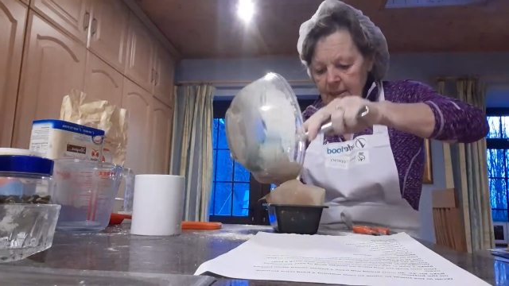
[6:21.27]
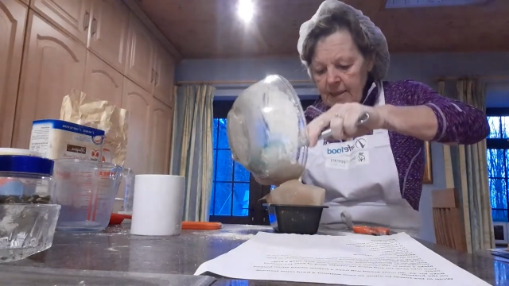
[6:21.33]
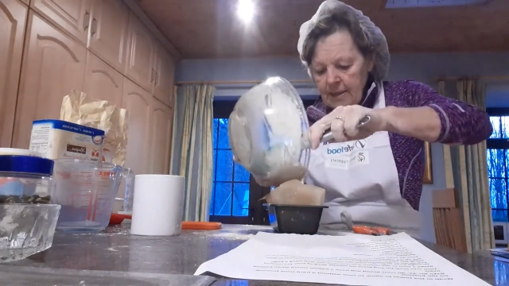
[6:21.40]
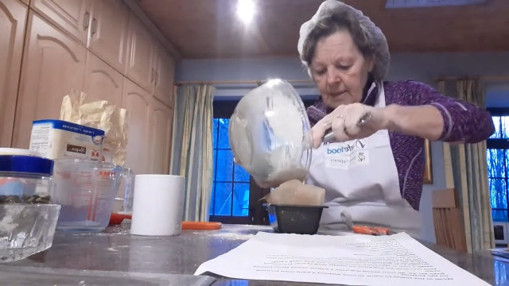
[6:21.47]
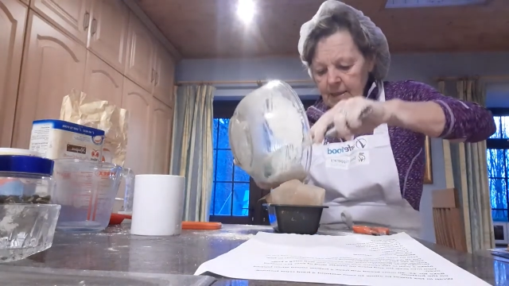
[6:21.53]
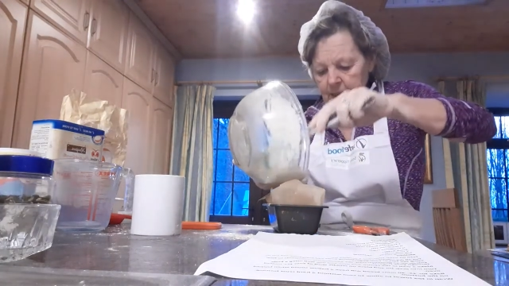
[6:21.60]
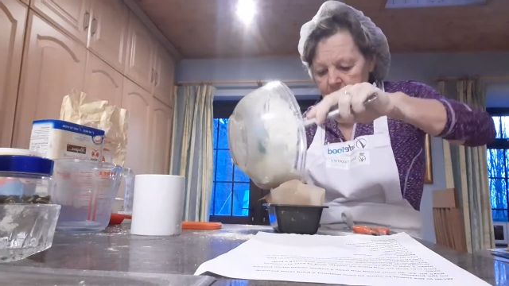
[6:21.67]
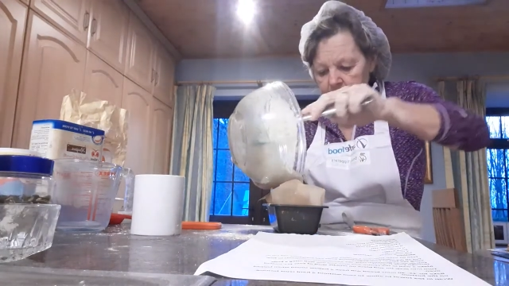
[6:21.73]

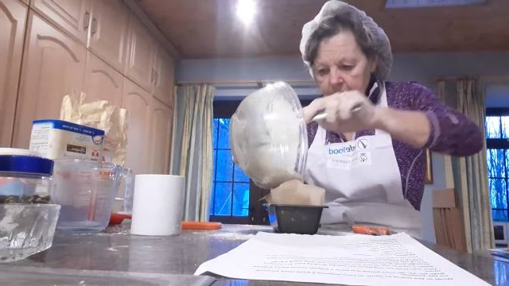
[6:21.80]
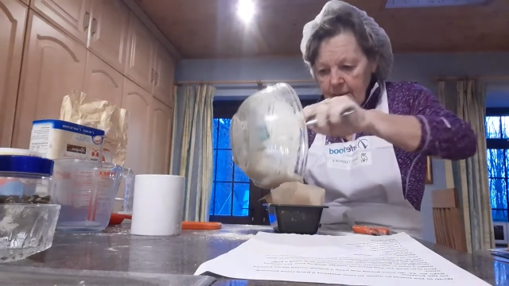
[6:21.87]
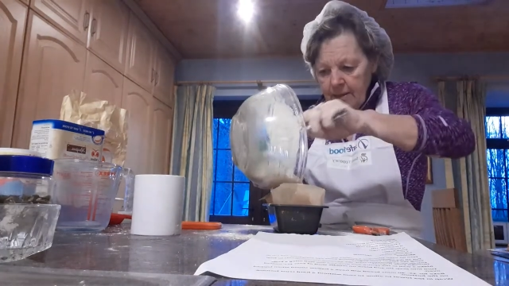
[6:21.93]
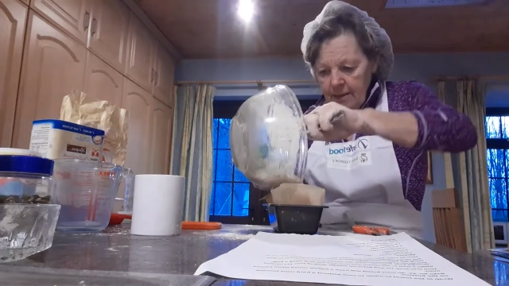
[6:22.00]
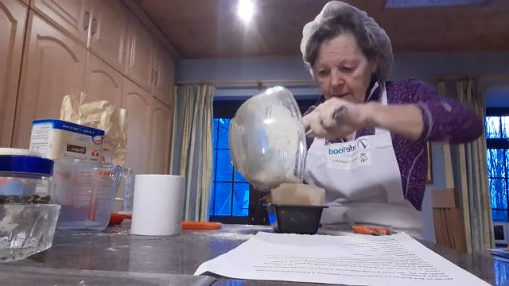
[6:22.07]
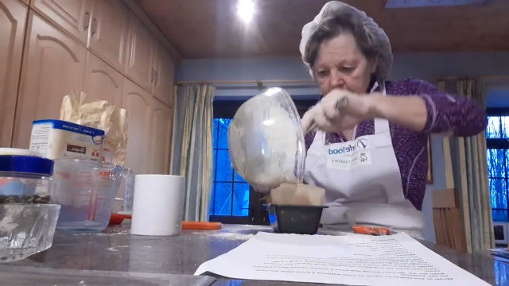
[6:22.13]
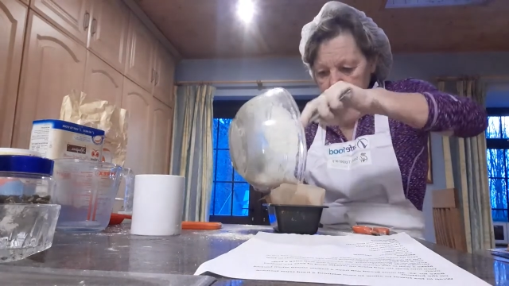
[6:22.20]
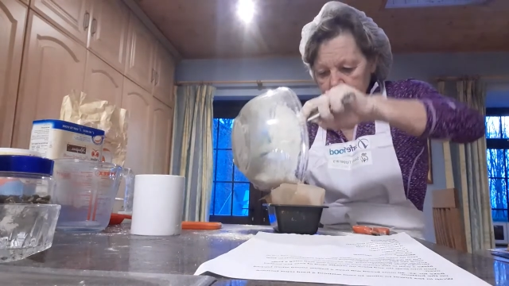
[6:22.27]

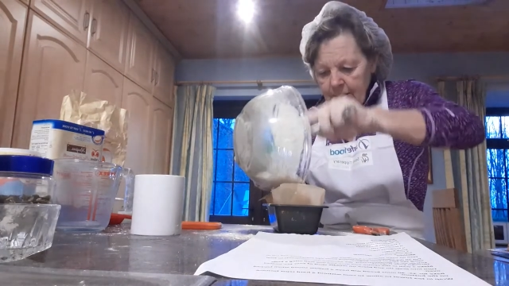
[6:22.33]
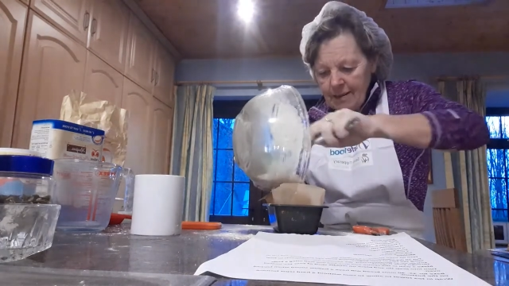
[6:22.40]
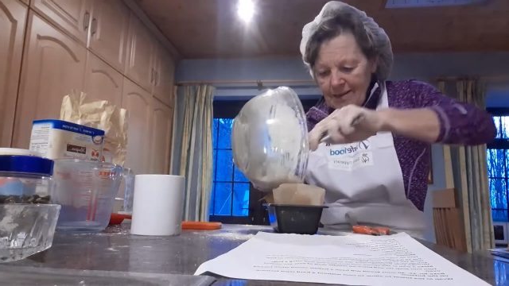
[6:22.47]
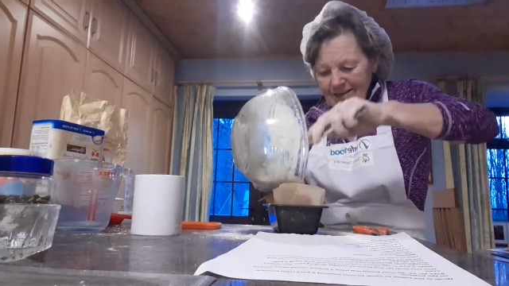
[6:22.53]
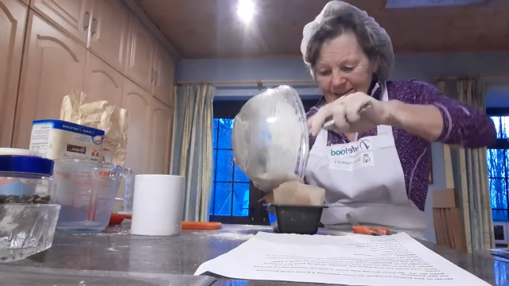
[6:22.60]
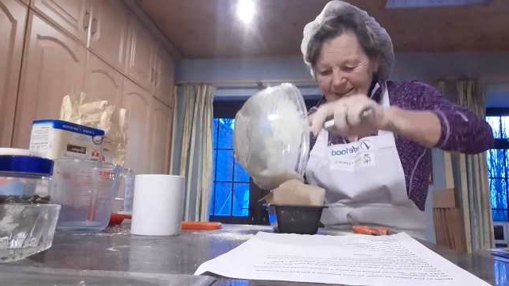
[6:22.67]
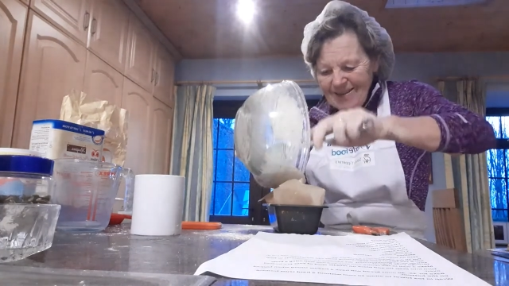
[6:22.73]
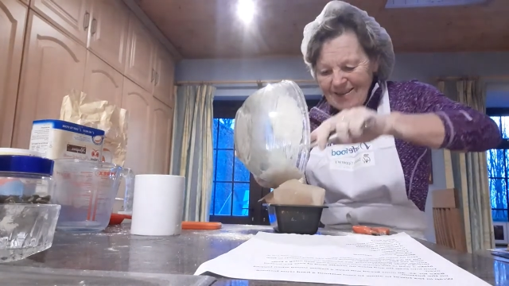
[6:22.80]

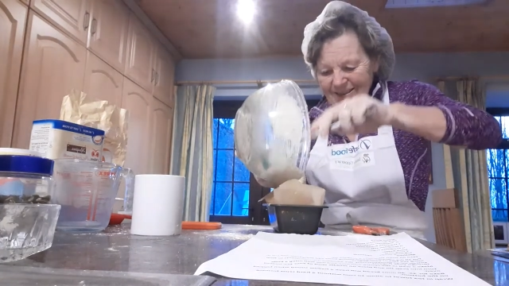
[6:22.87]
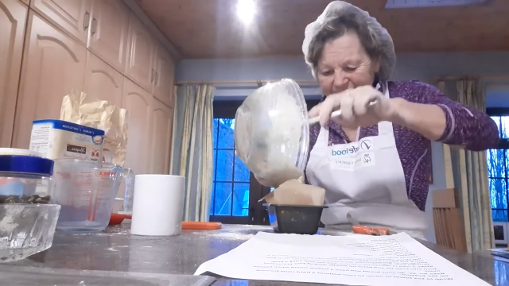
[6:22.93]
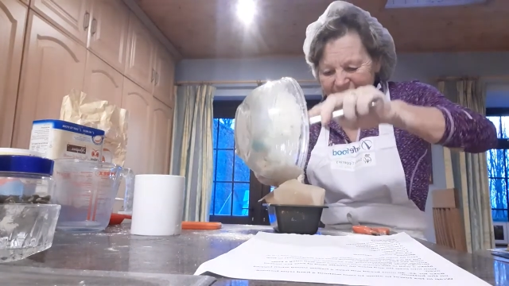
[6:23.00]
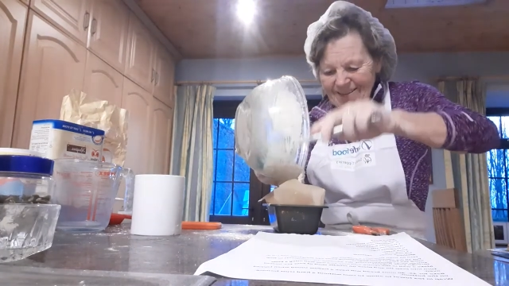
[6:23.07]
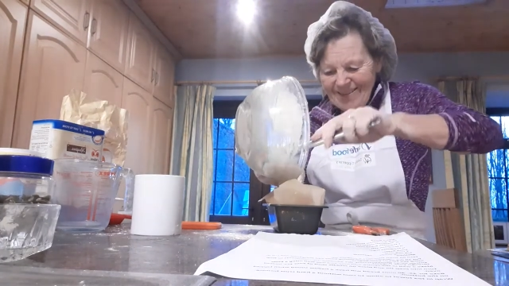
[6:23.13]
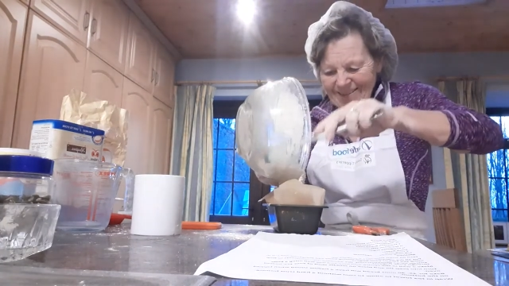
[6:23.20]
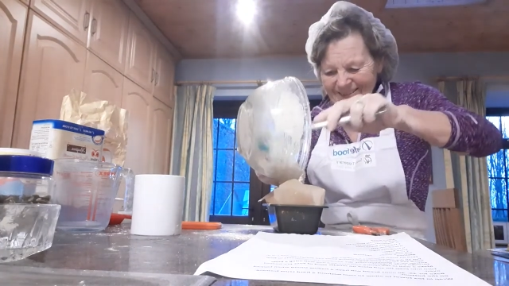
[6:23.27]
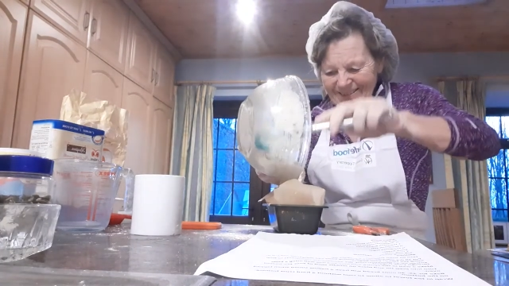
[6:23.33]

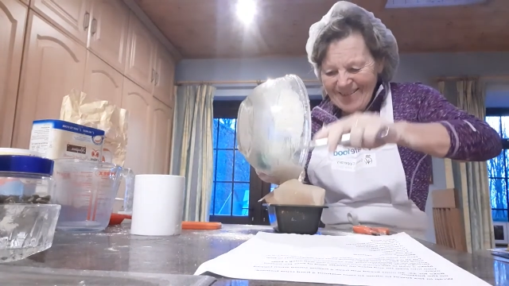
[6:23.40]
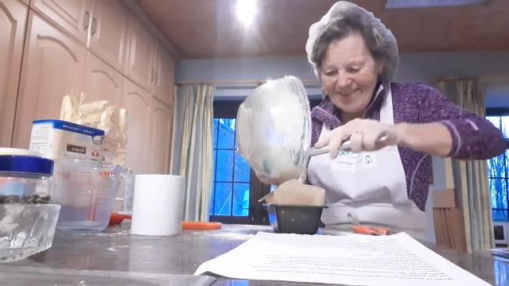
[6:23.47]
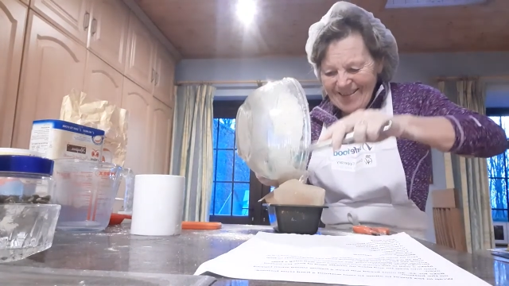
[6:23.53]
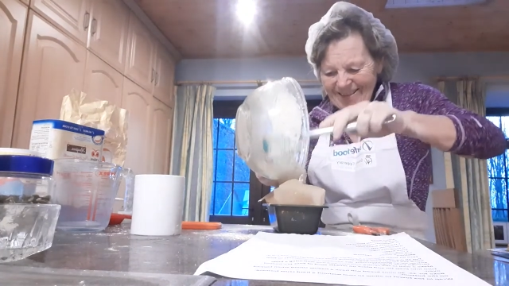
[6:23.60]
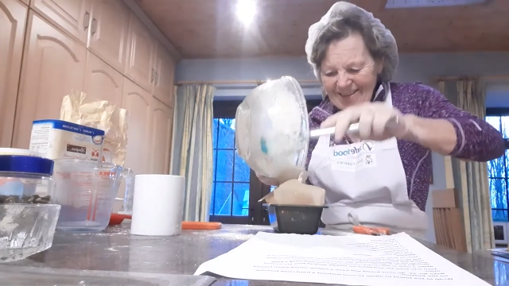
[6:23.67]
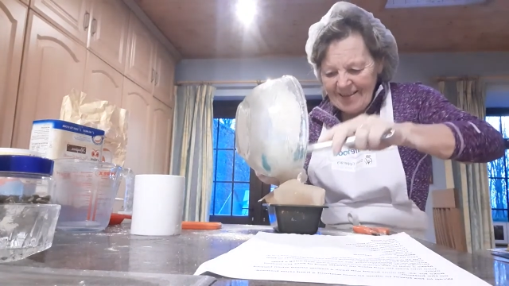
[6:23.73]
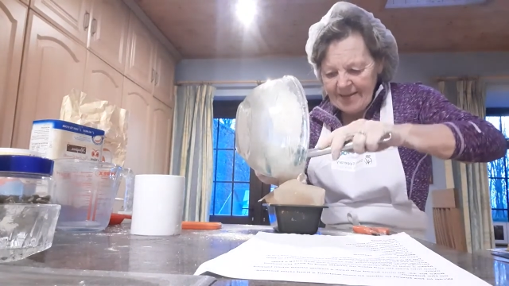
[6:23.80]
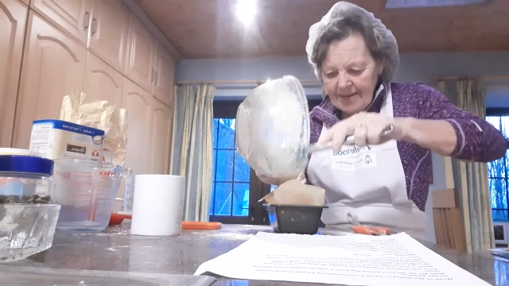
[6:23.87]

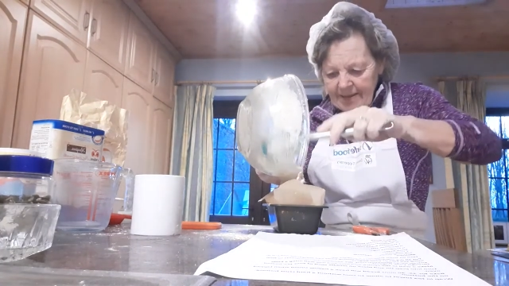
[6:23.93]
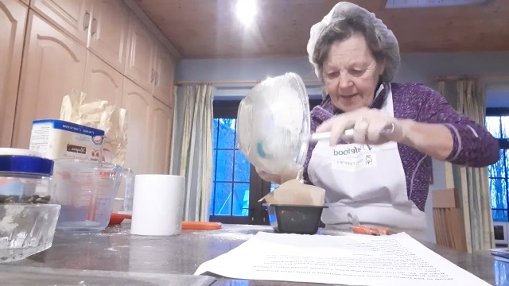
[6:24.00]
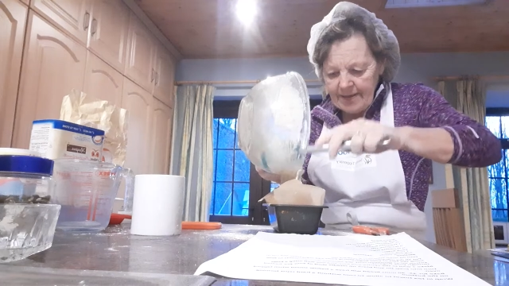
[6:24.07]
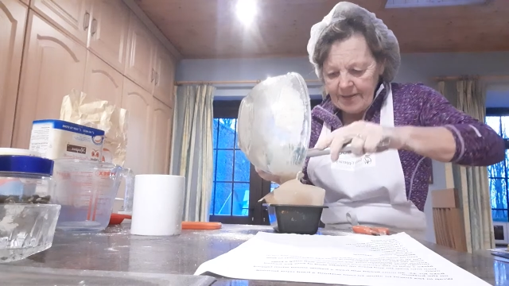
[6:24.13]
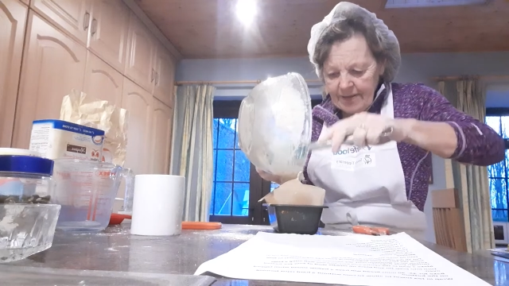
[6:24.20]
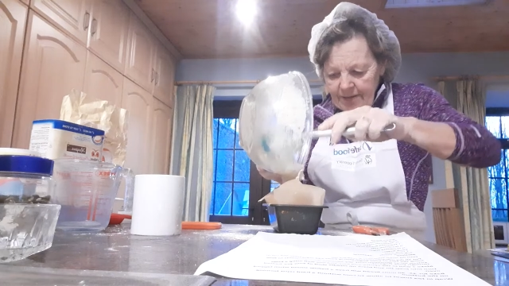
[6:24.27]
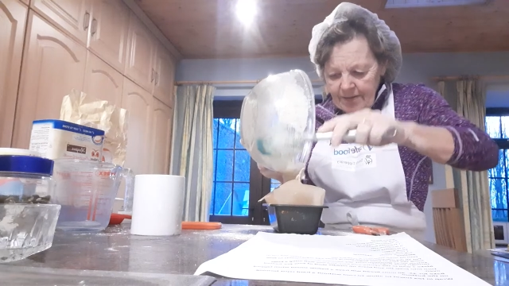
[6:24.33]
Nothing is said.